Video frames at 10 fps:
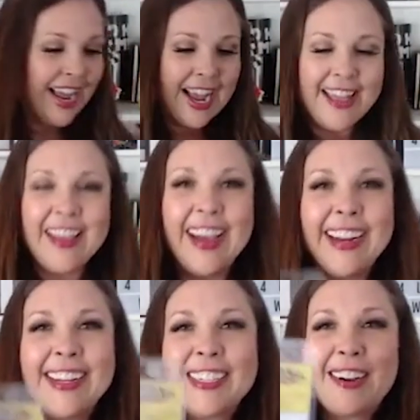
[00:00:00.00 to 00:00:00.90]
here.
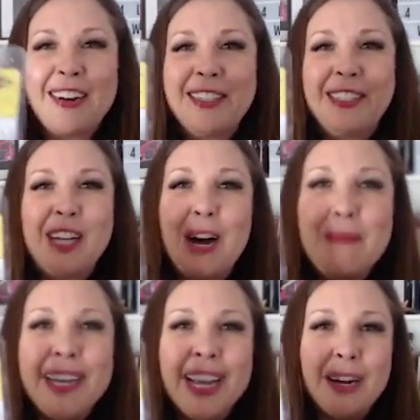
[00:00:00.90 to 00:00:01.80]
And that is our
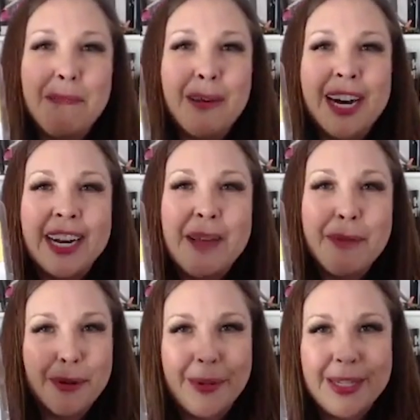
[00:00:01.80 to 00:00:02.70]
Dominator
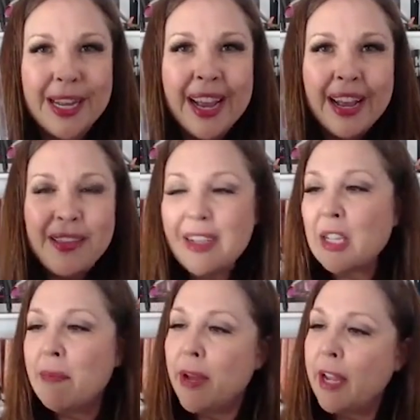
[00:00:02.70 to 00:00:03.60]
body bolts.
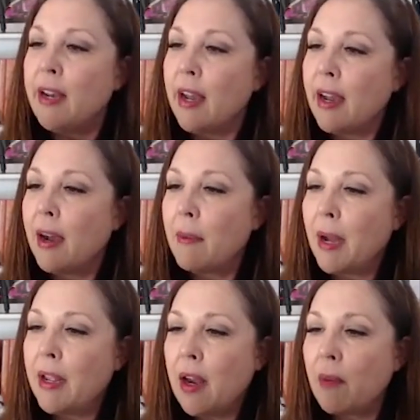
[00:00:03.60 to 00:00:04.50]
These have been,
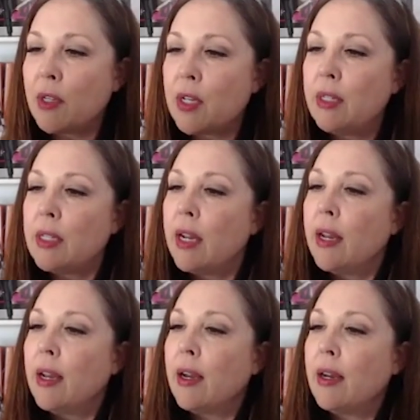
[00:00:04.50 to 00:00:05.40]
I
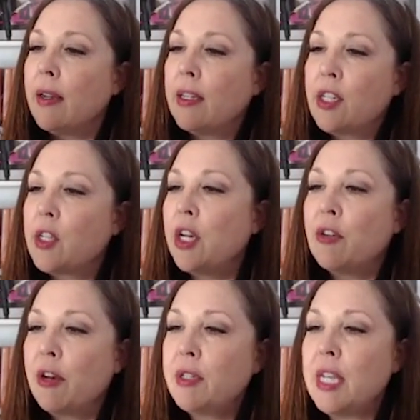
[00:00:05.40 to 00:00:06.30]

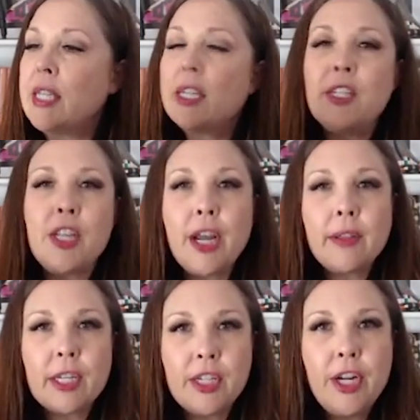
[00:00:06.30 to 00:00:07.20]
just introduced
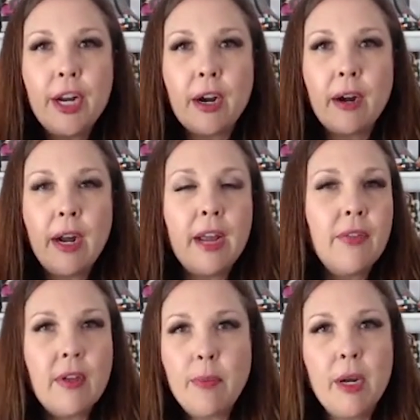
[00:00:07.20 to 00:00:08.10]
these this
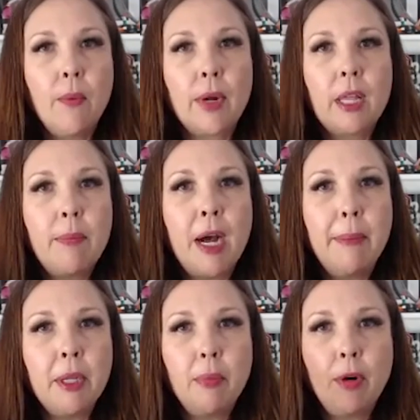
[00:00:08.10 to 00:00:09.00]
year, and they've been a
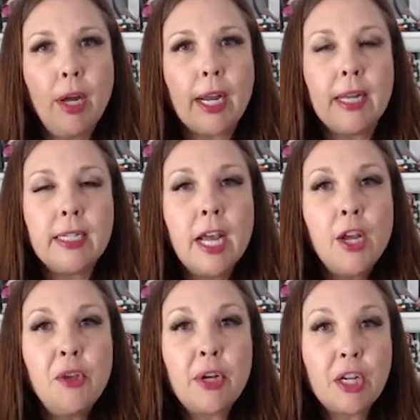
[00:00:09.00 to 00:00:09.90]
really popular
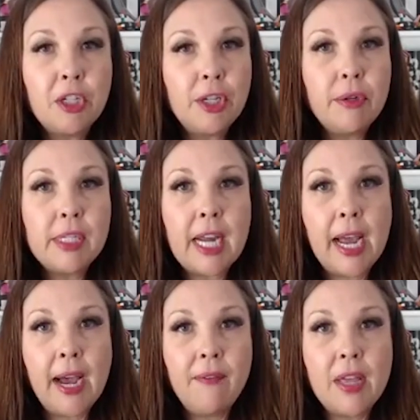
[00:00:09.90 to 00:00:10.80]
product. You can
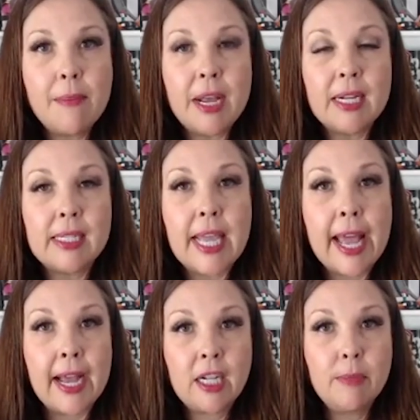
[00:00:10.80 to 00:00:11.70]
choose to have them
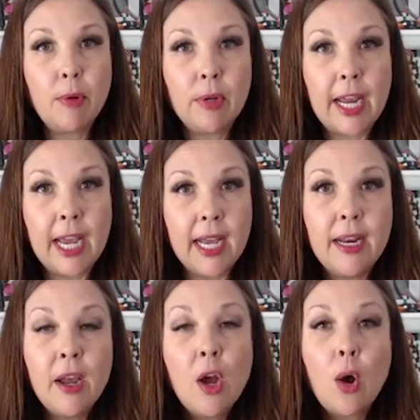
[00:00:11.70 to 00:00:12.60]
as the hex bolt
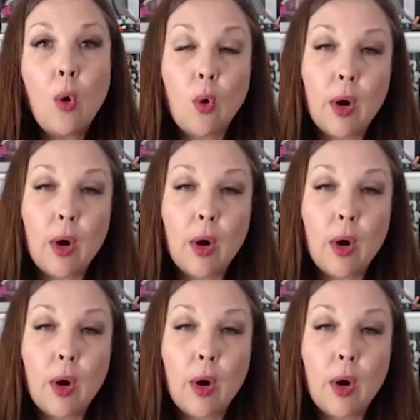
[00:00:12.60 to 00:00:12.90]
head